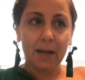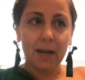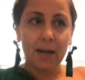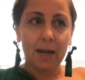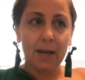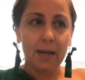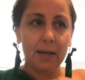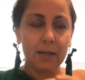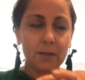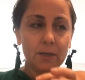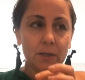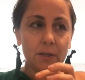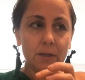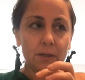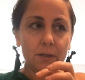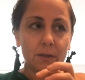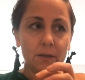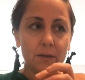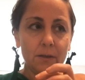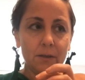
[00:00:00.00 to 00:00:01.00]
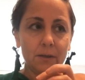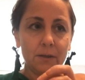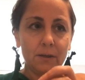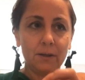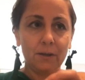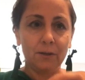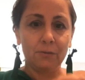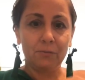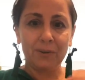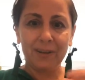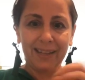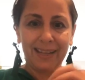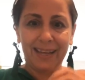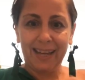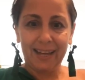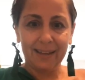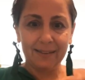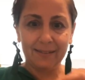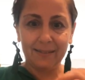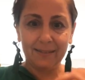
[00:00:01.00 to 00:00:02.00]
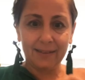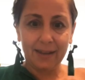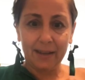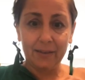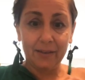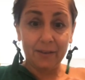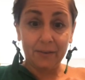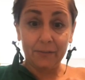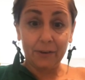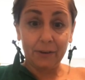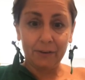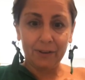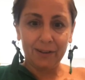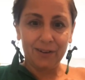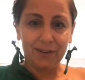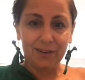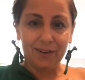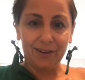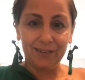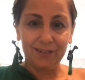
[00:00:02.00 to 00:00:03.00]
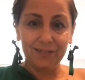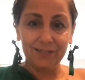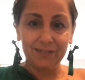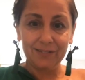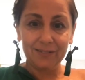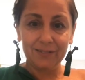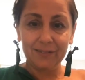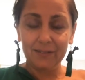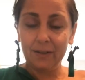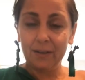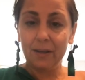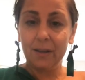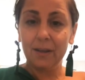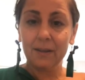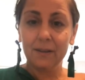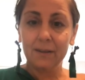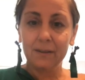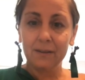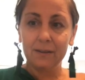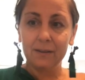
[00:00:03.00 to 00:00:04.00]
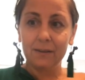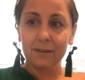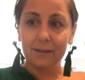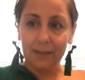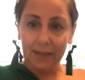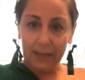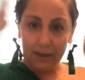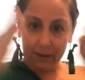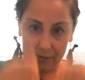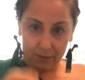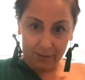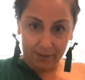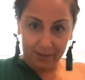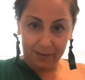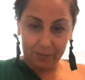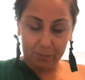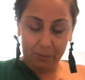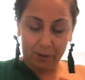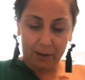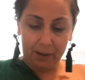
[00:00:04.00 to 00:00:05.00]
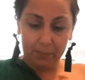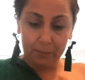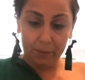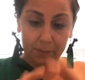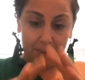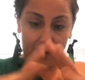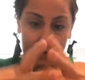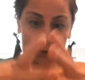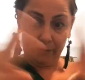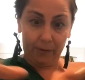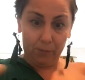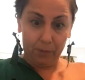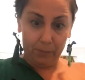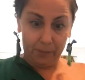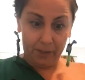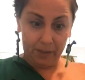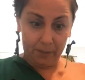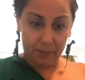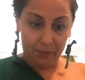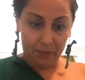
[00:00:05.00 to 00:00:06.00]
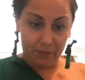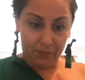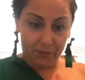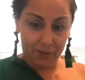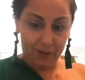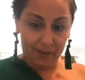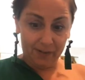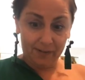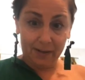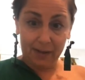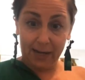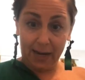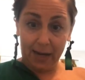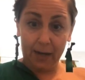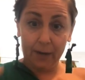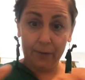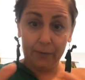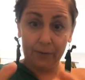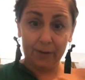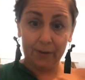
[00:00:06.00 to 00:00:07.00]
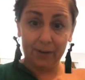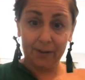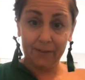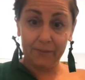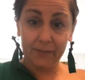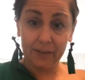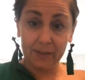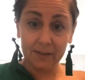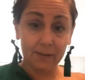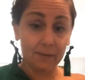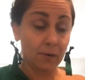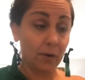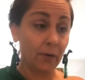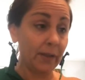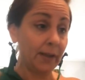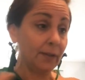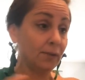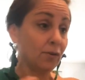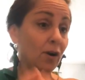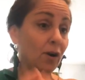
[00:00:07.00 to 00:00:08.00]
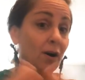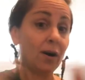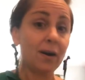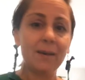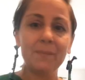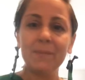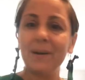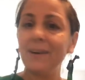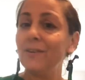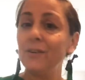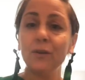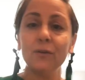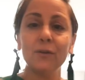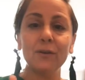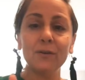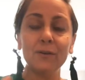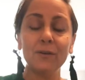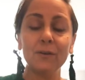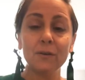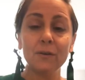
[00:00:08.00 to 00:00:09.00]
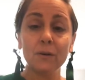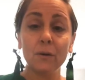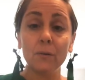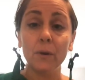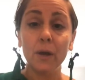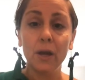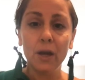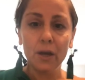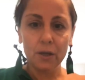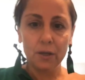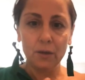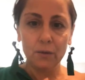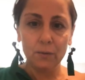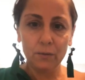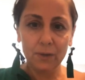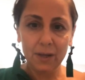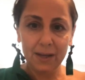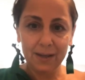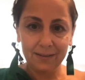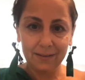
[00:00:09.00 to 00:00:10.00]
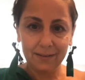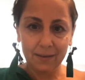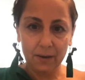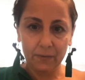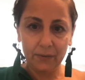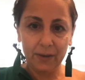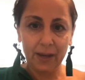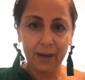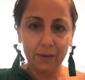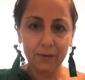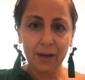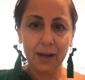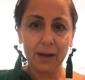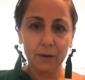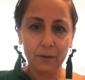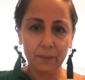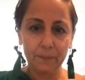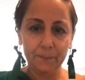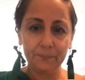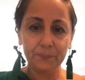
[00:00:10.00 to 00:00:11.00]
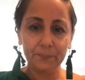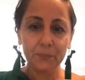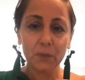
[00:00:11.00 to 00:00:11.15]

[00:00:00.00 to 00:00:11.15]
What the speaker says: And you really can't stay there very long. The alcoholic's problem, everyone becomes focused on how they're going to fix it. It's all they talk about. No. You need self-care now.